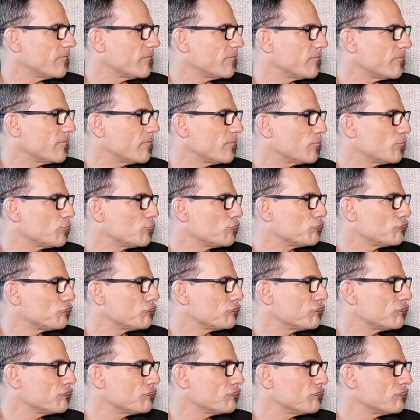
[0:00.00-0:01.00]

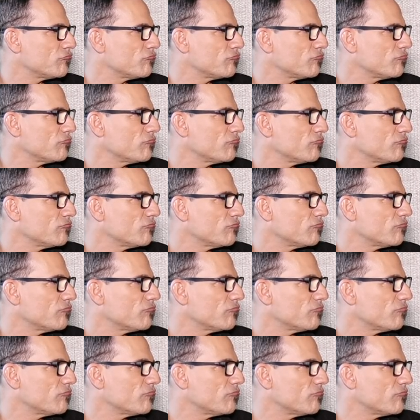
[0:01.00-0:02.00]

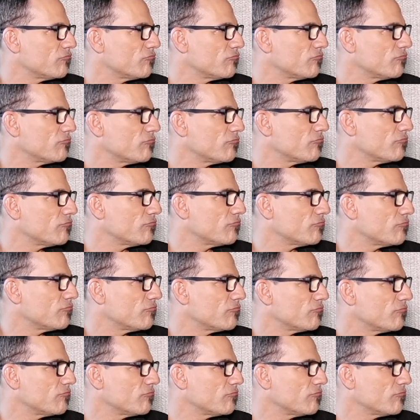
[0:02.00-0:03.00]

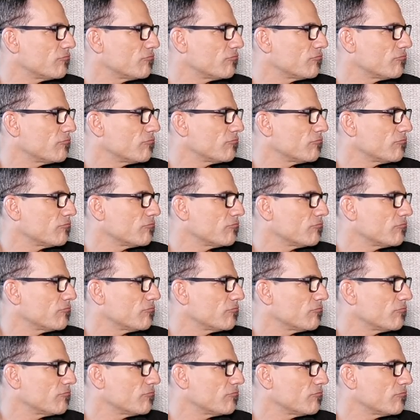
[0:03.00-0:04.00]

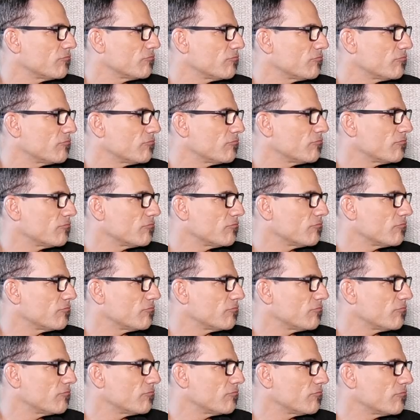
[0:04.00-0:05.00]

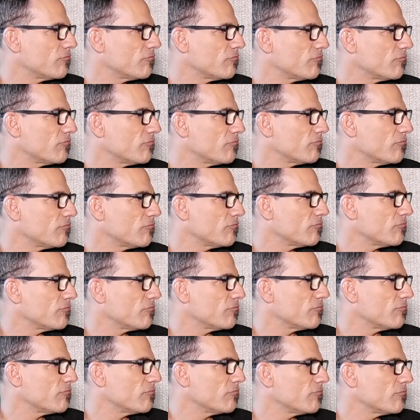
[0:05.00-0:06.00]

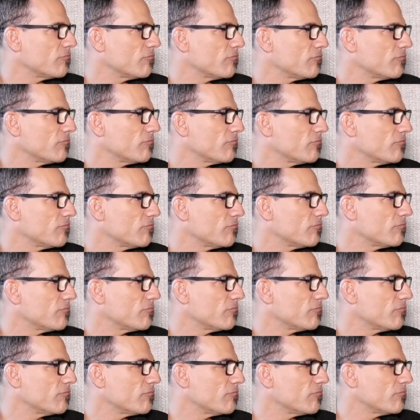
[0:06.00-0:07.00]

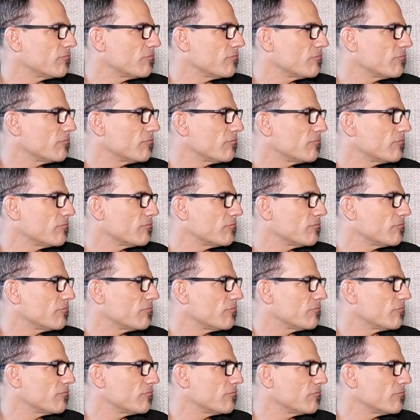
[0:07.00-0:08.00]
The person shown says nothing.